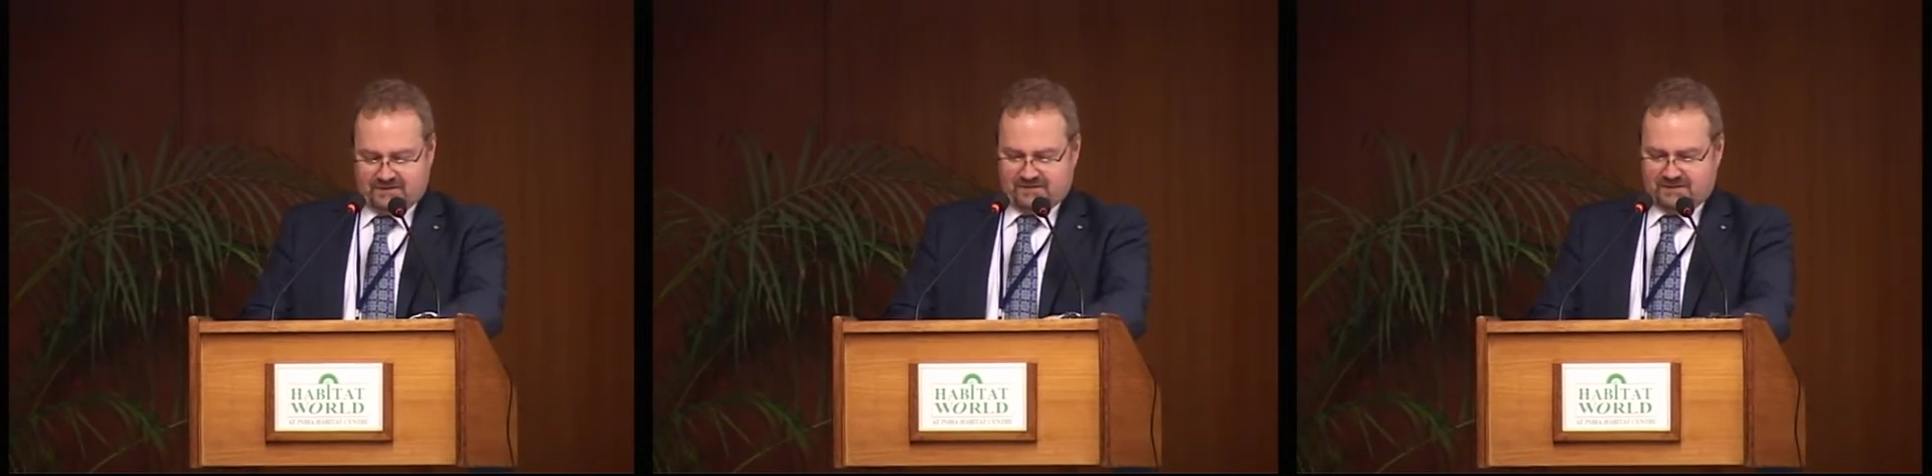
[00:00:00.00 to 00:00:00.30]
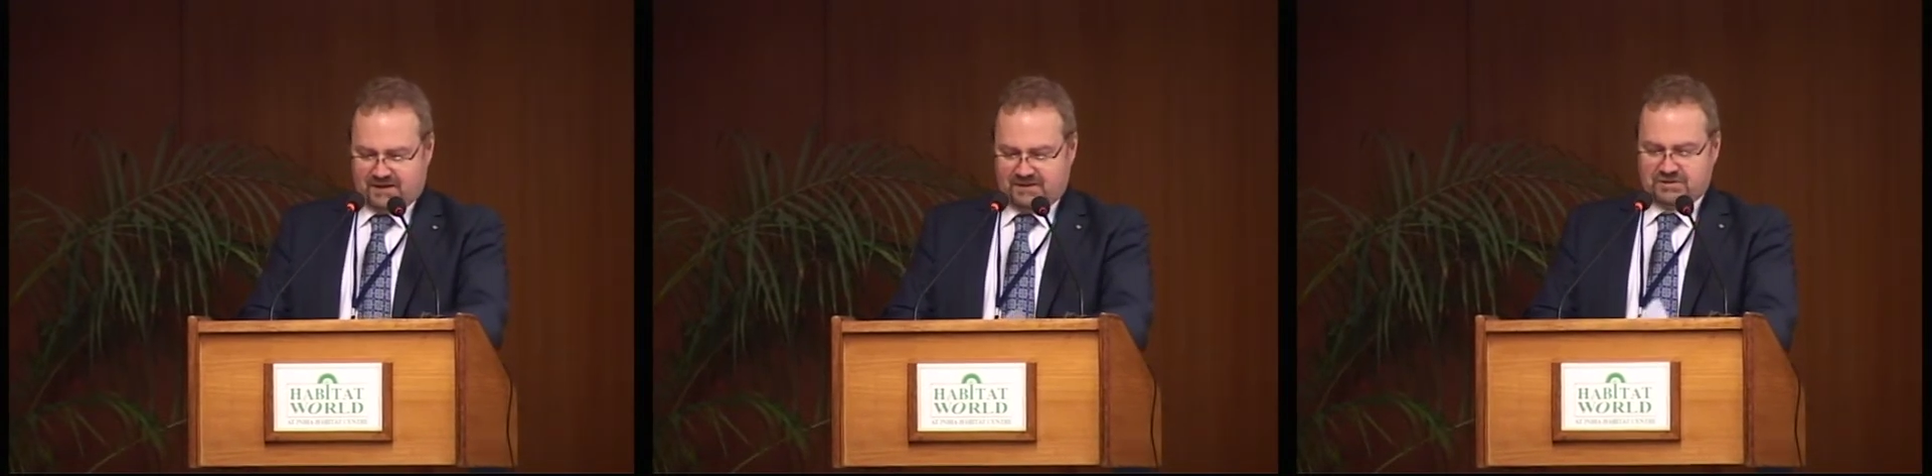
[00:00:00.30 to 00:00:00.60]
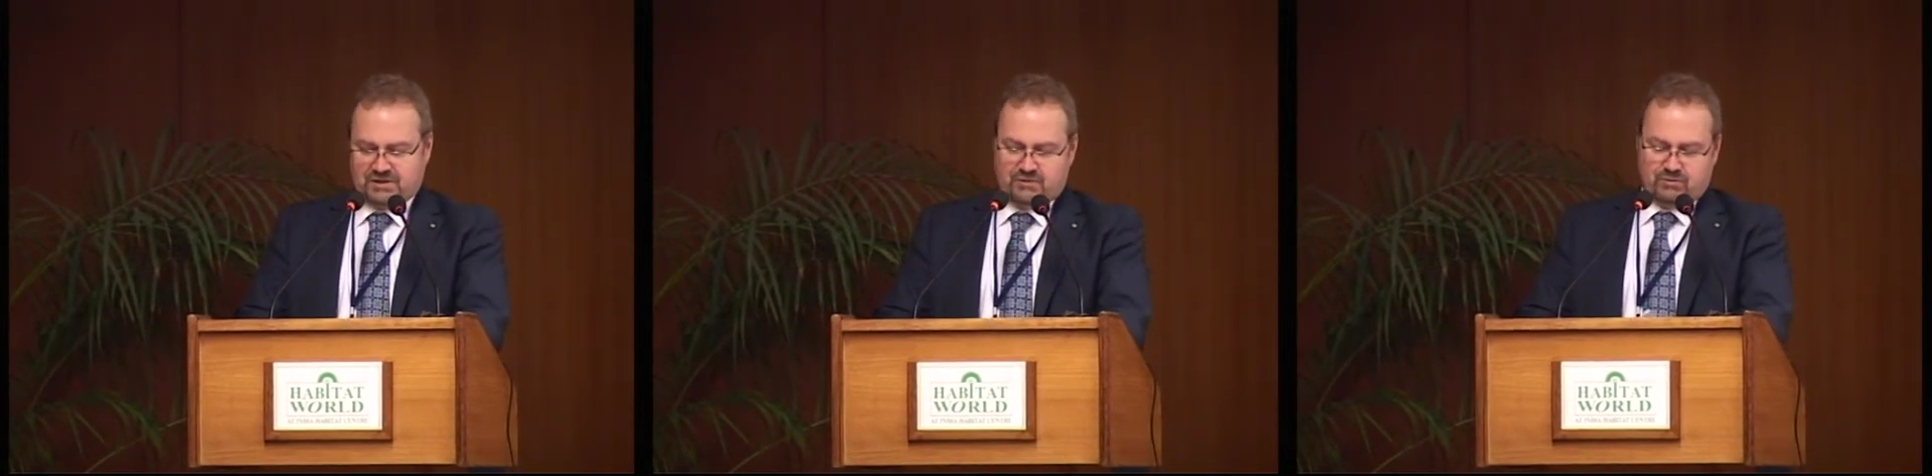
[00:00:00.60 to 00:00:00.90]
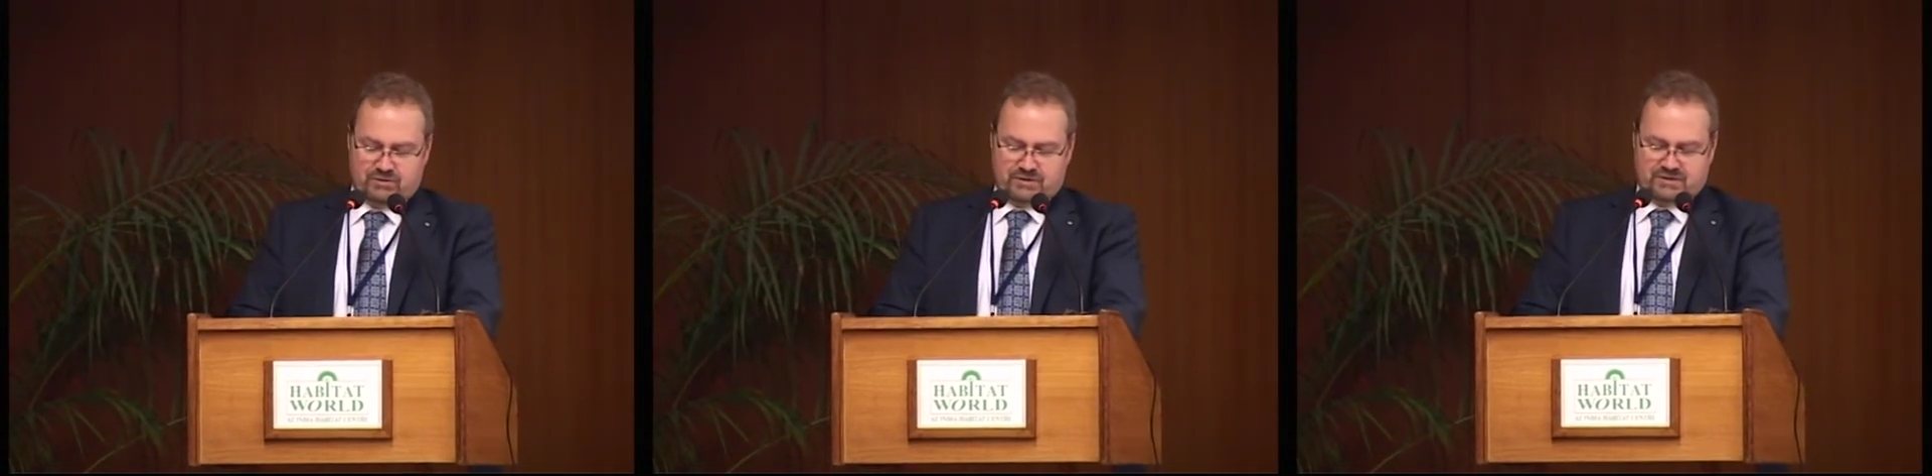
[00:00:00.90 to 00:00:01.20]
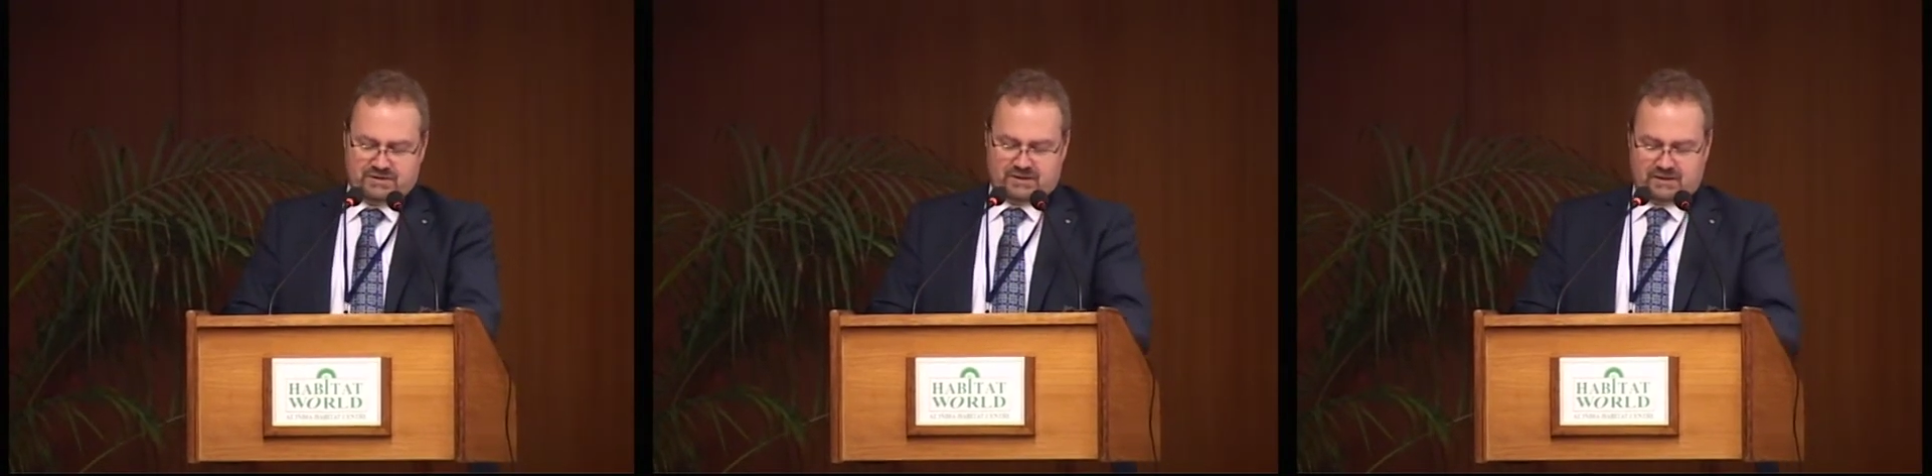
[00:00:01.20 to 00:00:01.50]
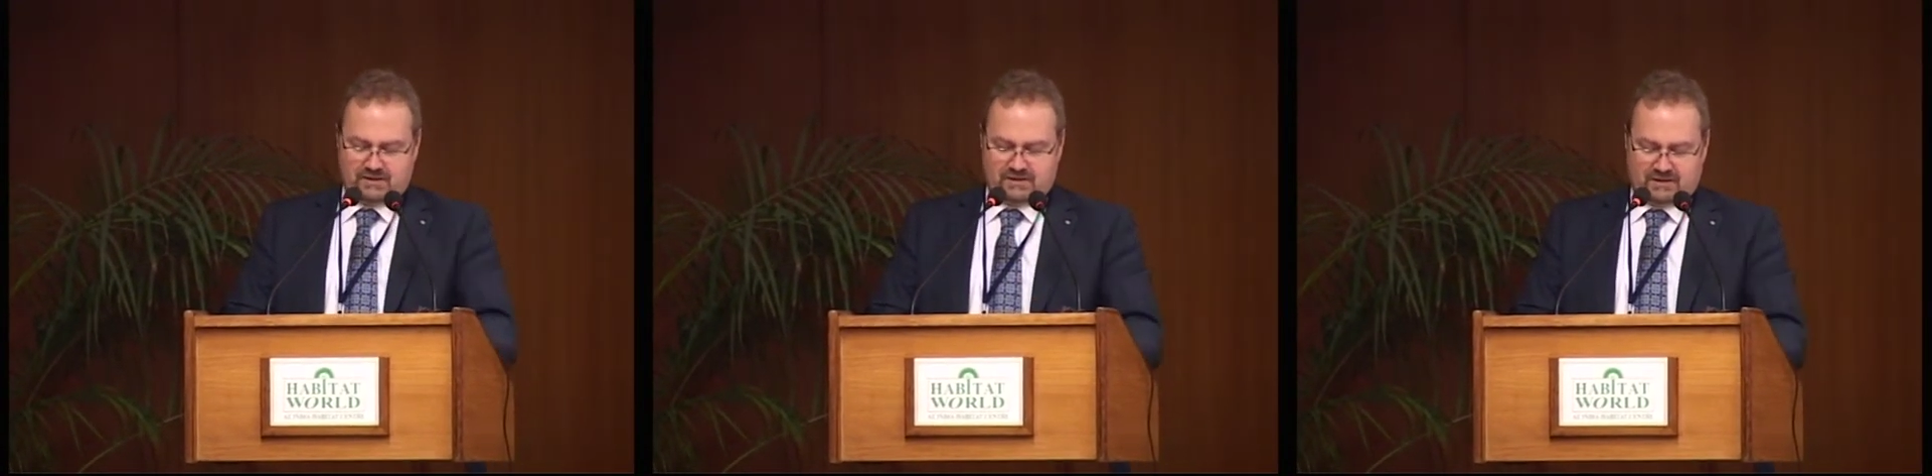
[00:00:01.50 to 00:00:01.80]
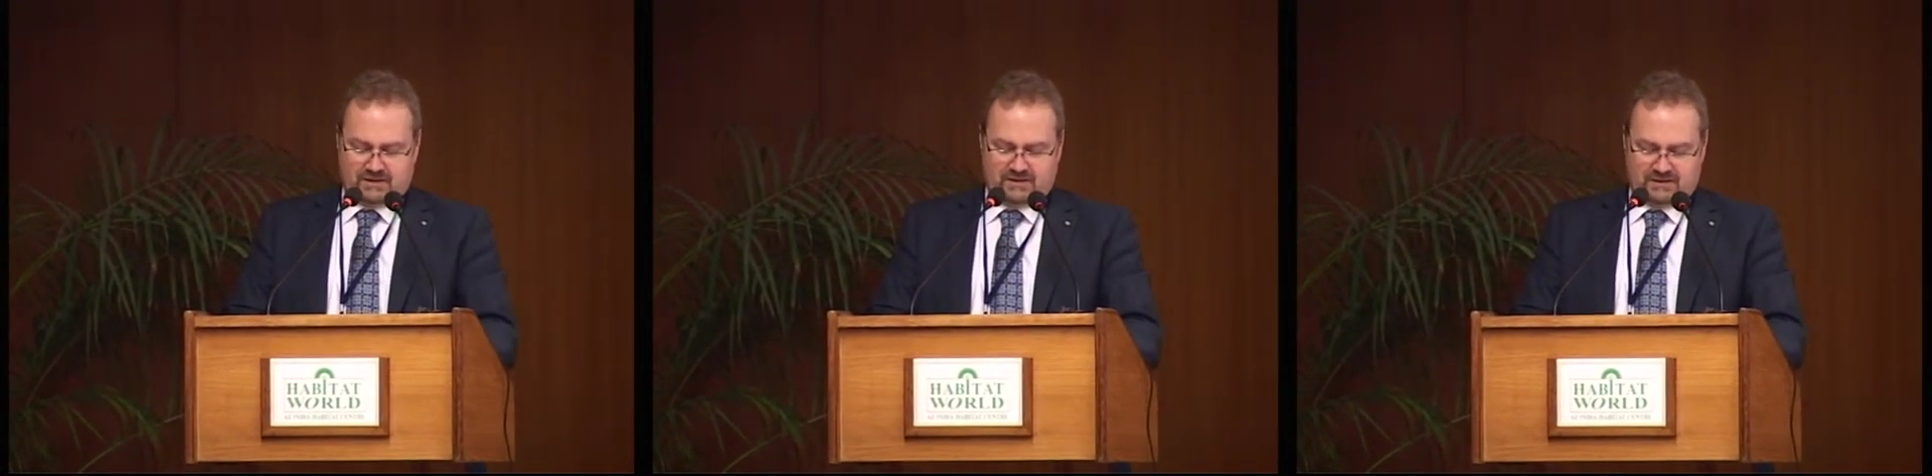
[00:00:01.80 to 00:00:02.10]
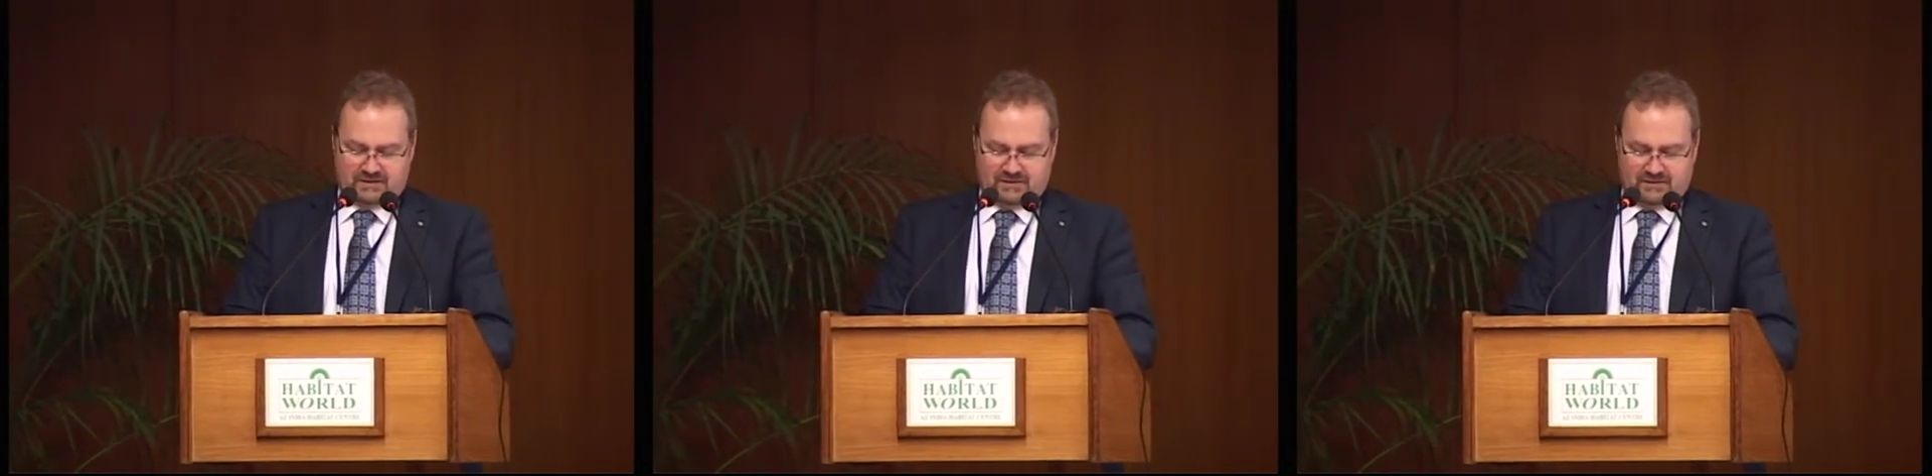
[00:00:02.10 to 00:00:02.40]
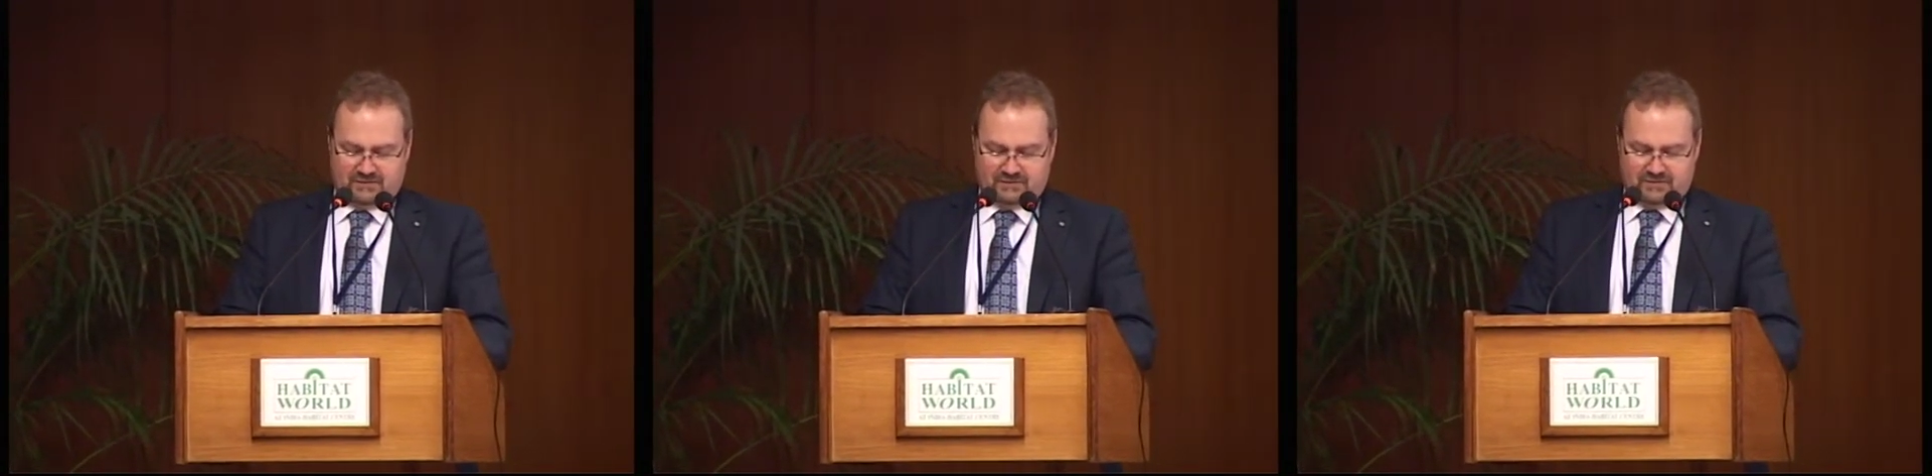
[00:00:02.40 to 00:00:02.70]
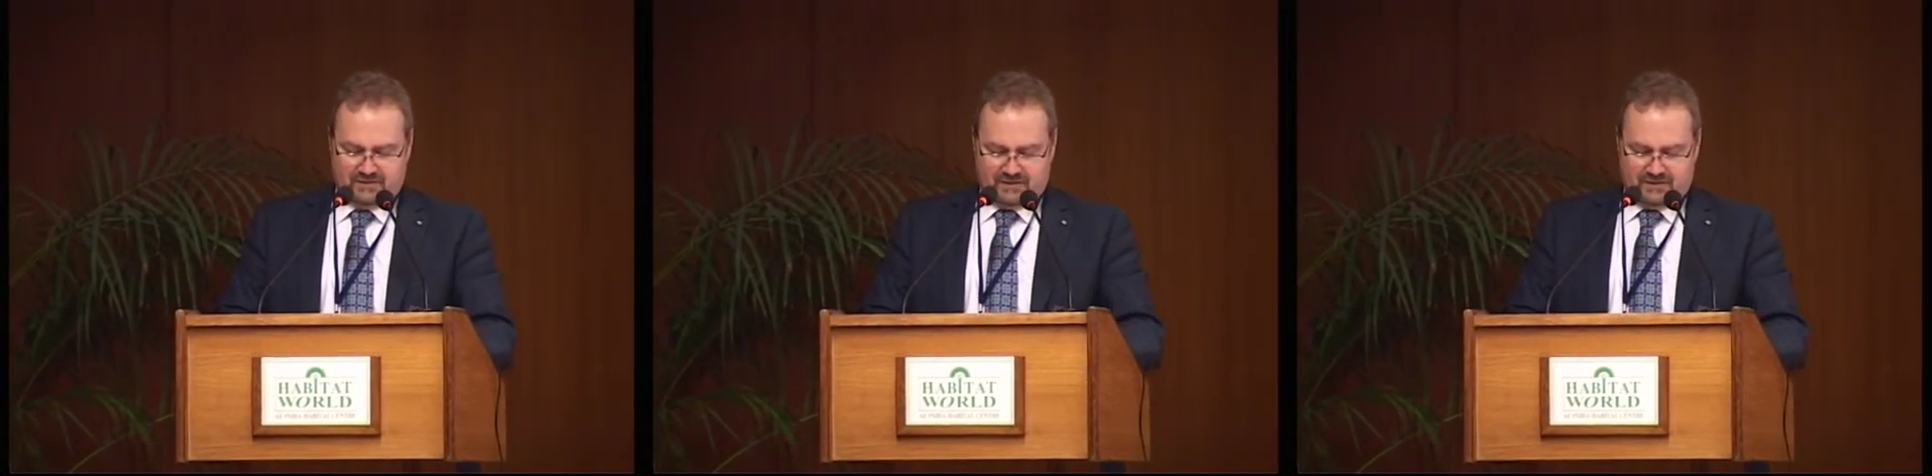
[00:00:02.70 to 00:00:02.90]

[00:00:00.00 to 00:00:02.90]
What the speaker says: challenging words, and I think you've